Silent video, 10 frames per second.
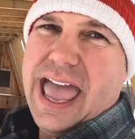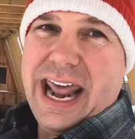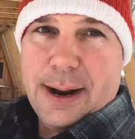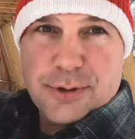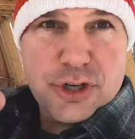
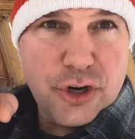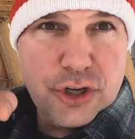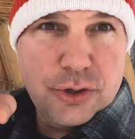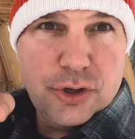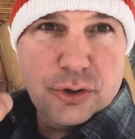and I'm sure
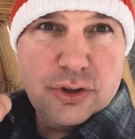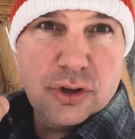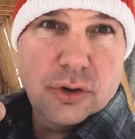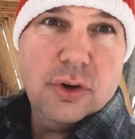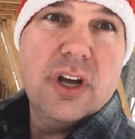you do
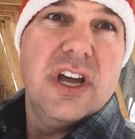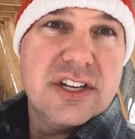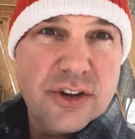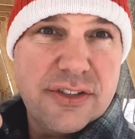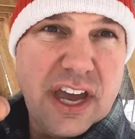too.
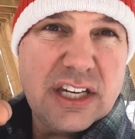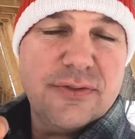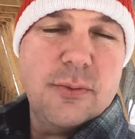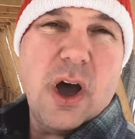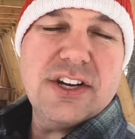So thanks
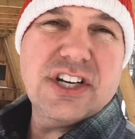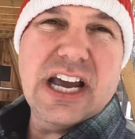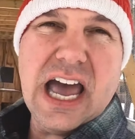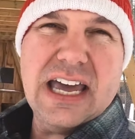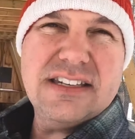for watching,
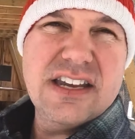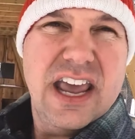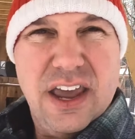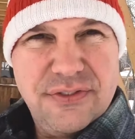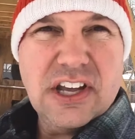guys.
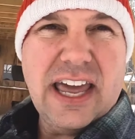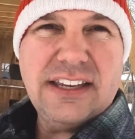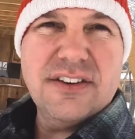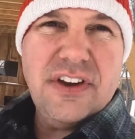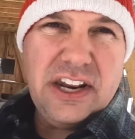If you
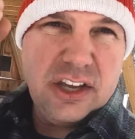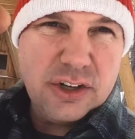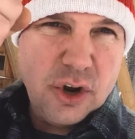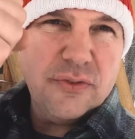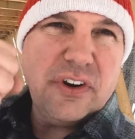liked the video,
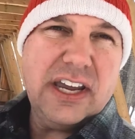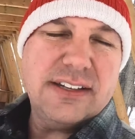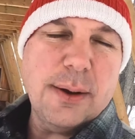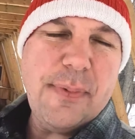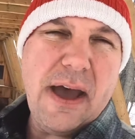don't forget
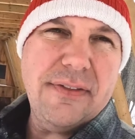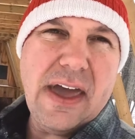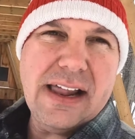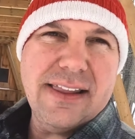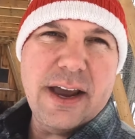to pound
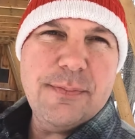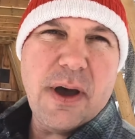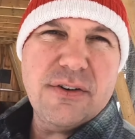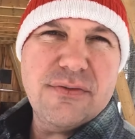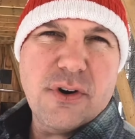that like
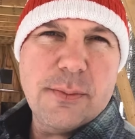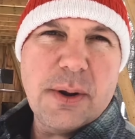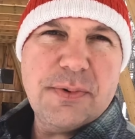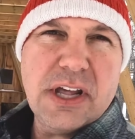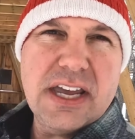button for me,
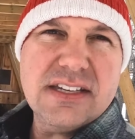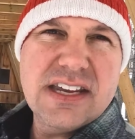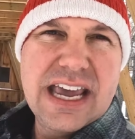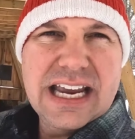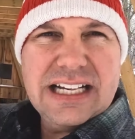please.
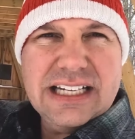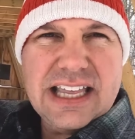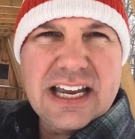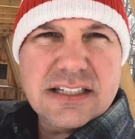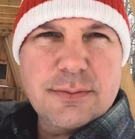Click
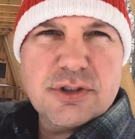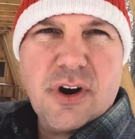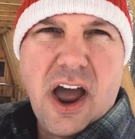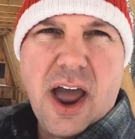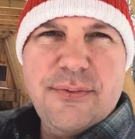that
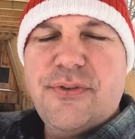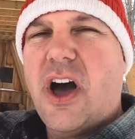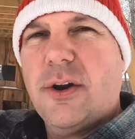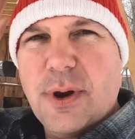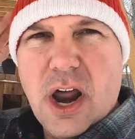subscribe,
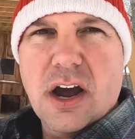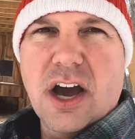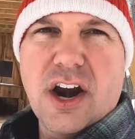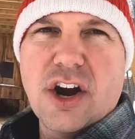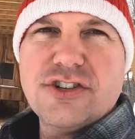follow along
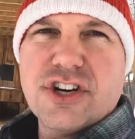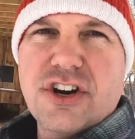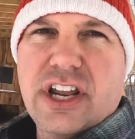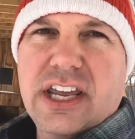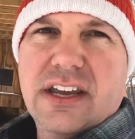on our
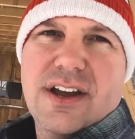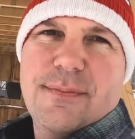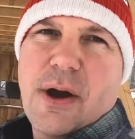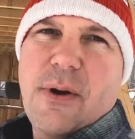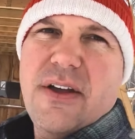journey.
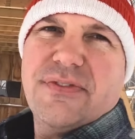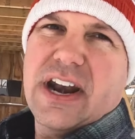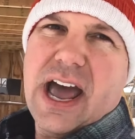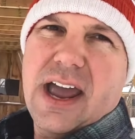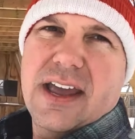My wife and
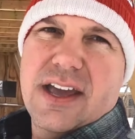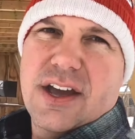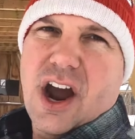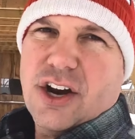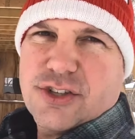I
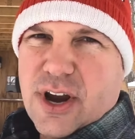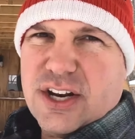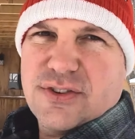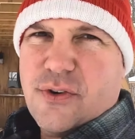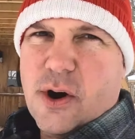are
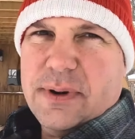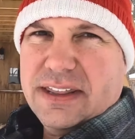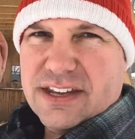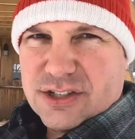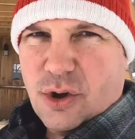transforming
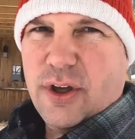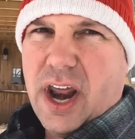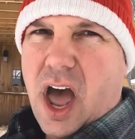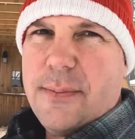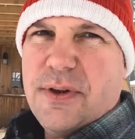this old
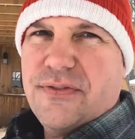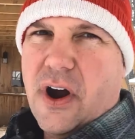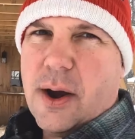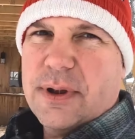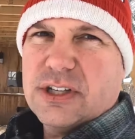hobby
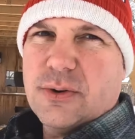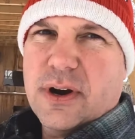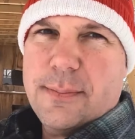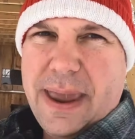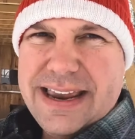farm into an
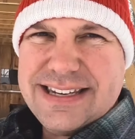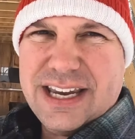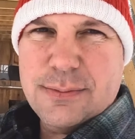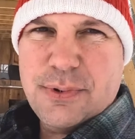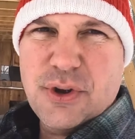amazing
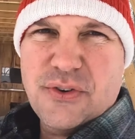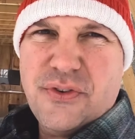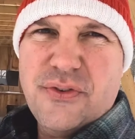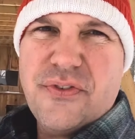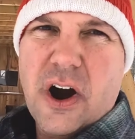and
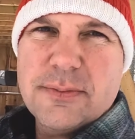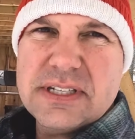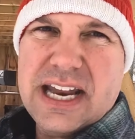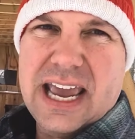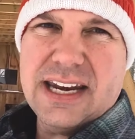beautiful farm
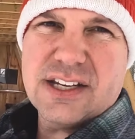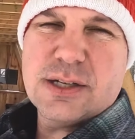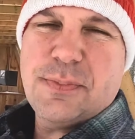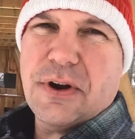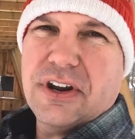stay and
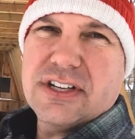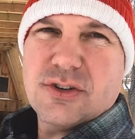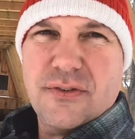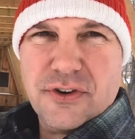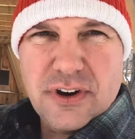experience.
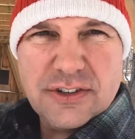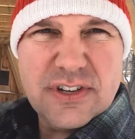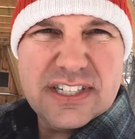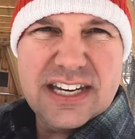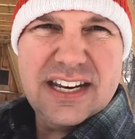So if you're
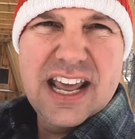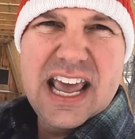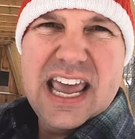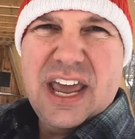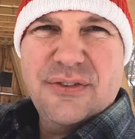interested
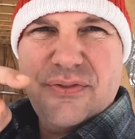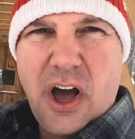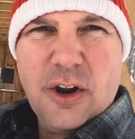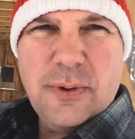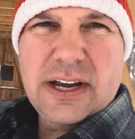in
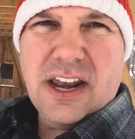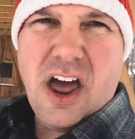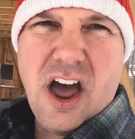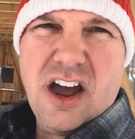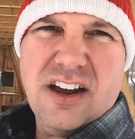following
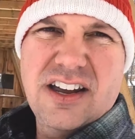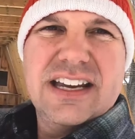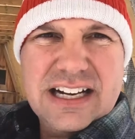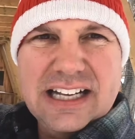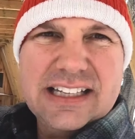along,
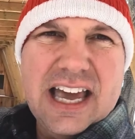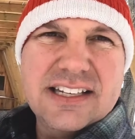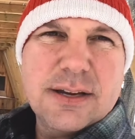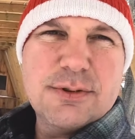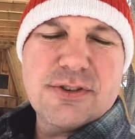click that
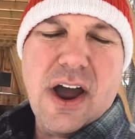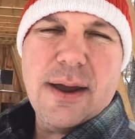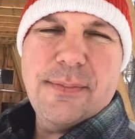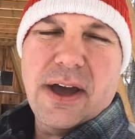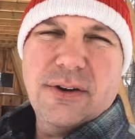
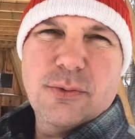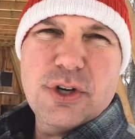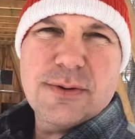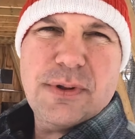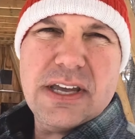subscribe button, would
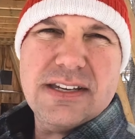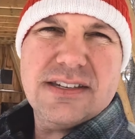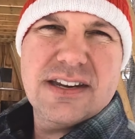you please?